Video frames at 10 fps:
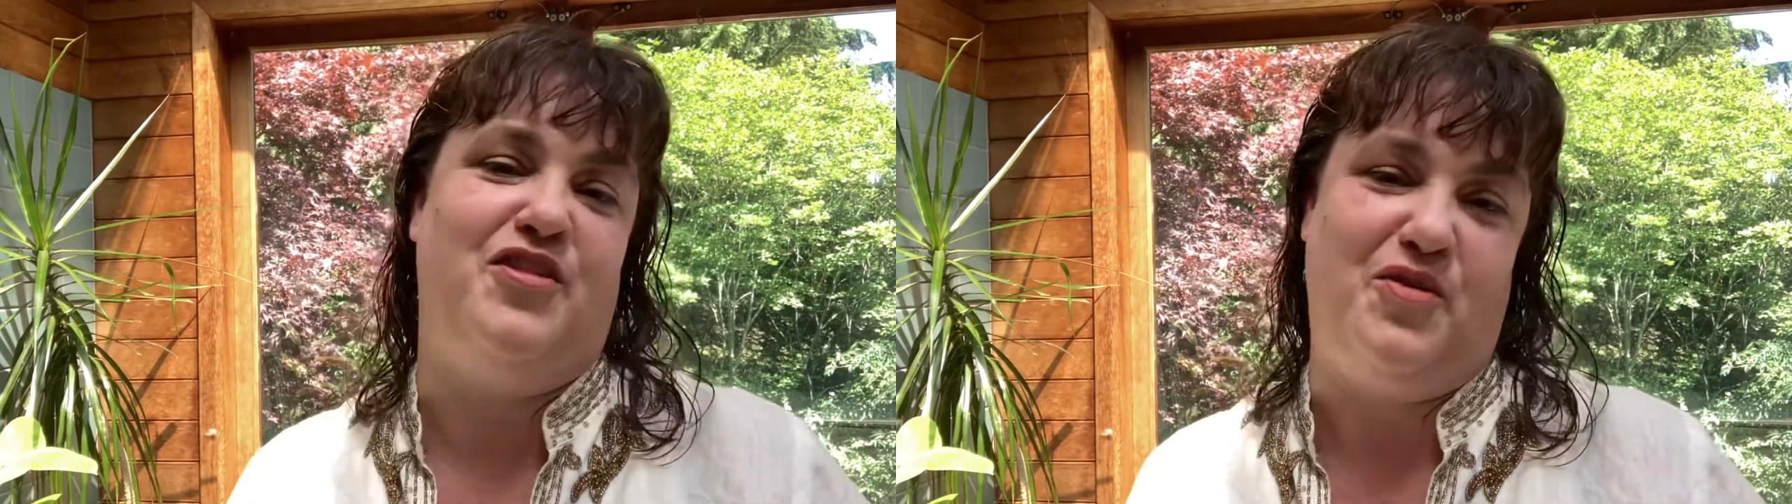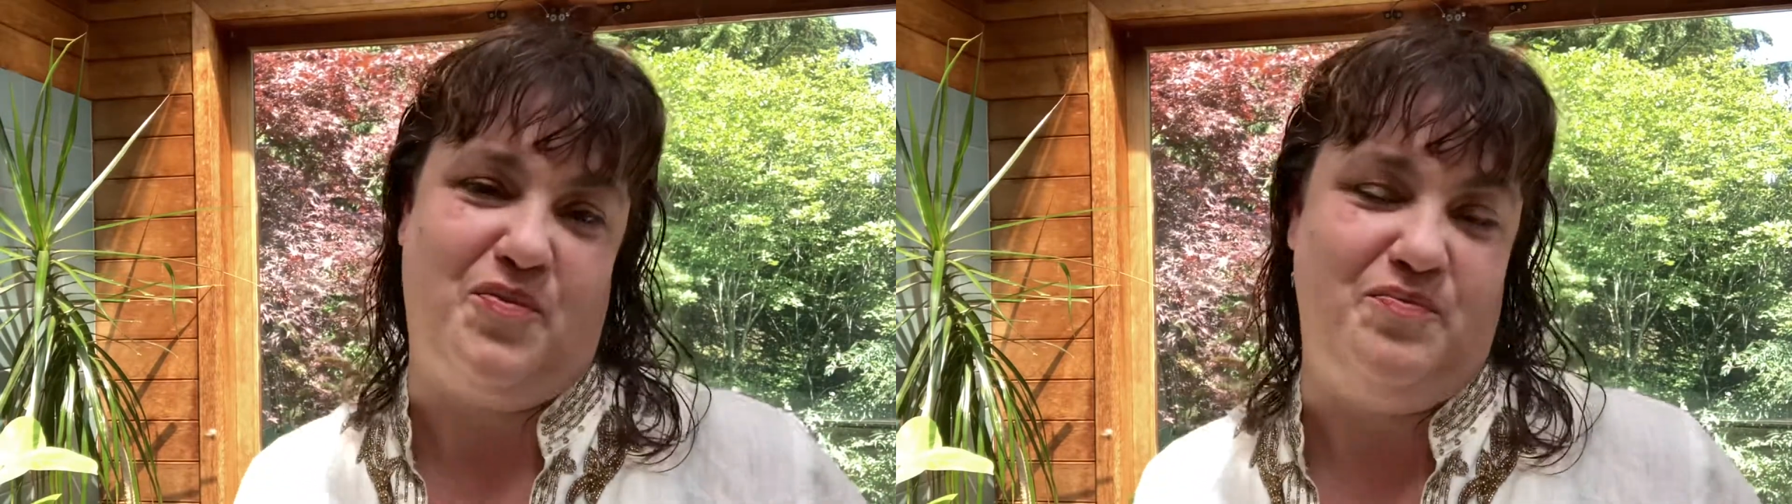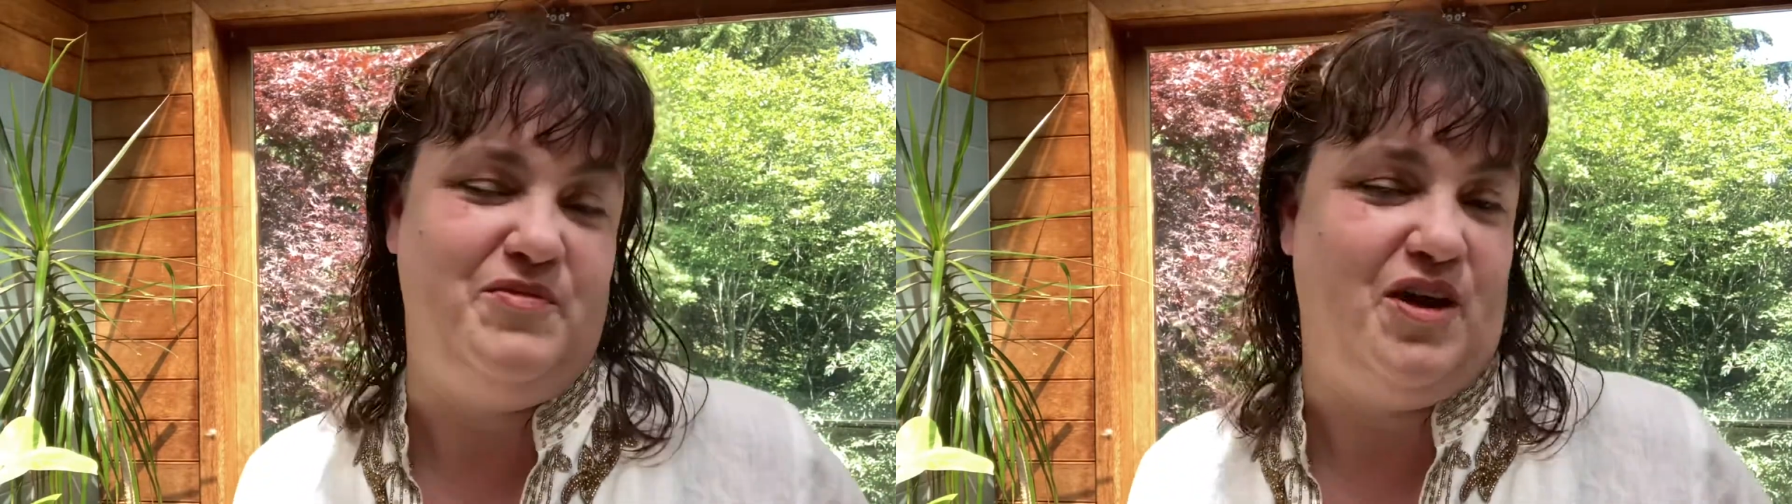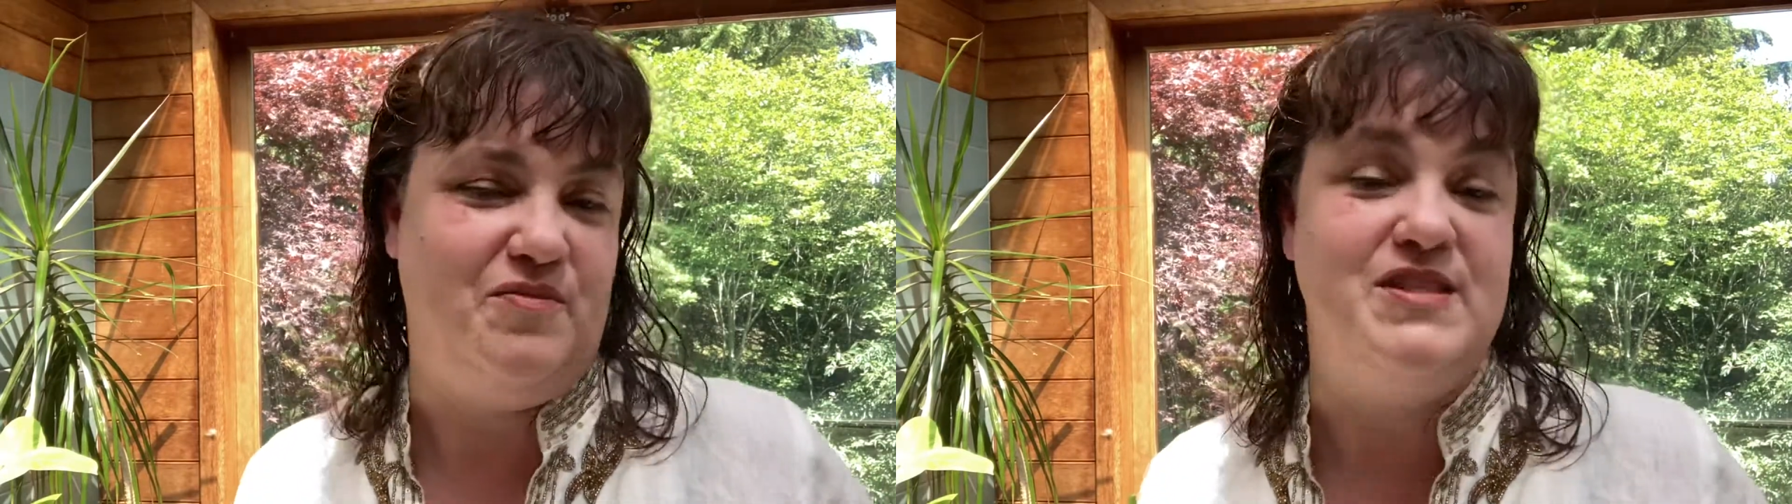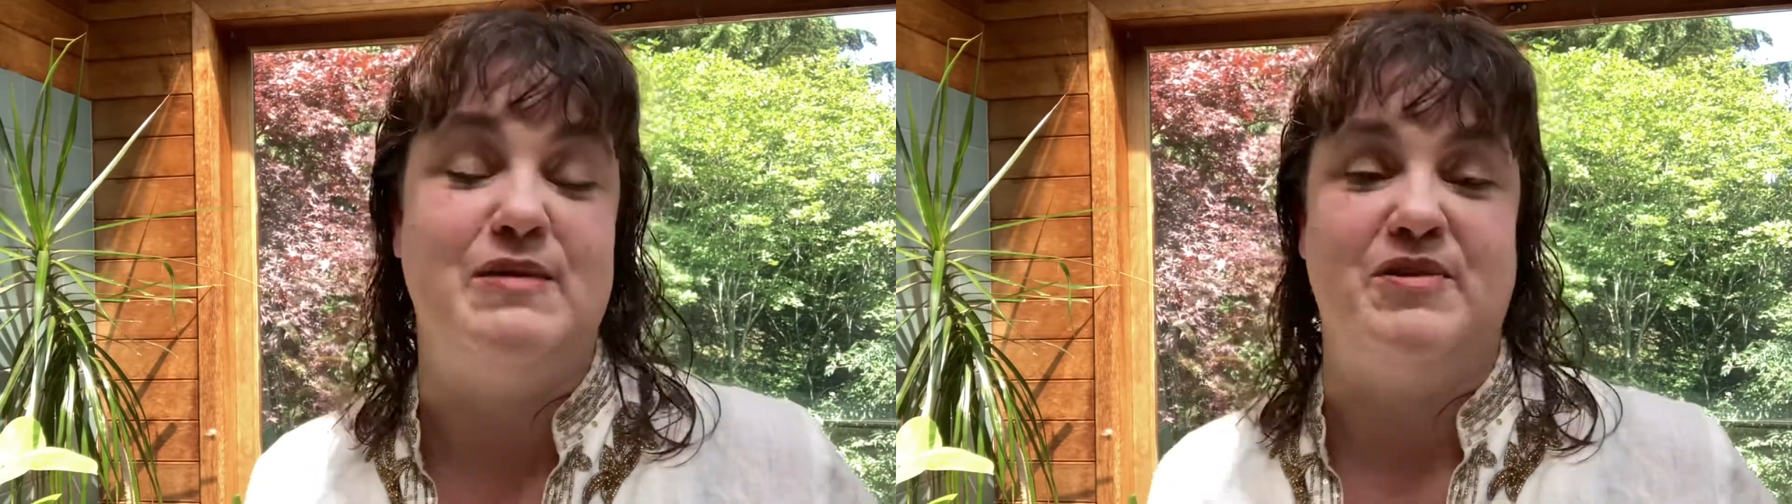or,
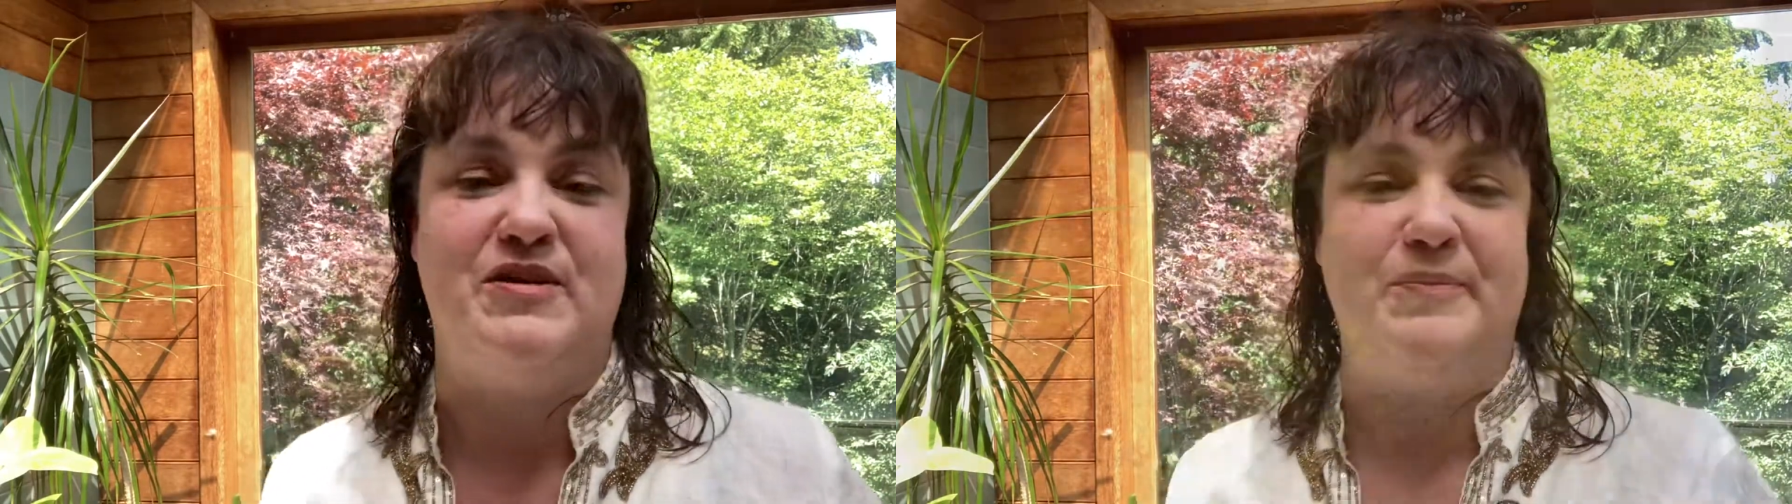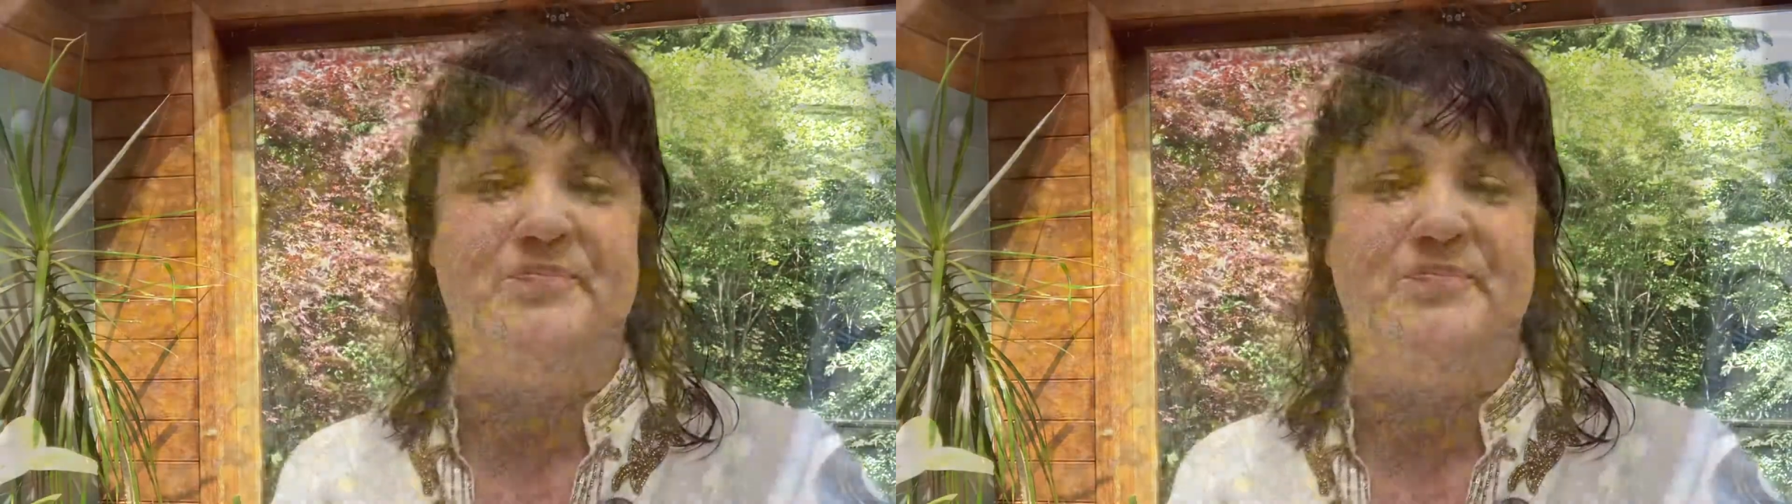similar.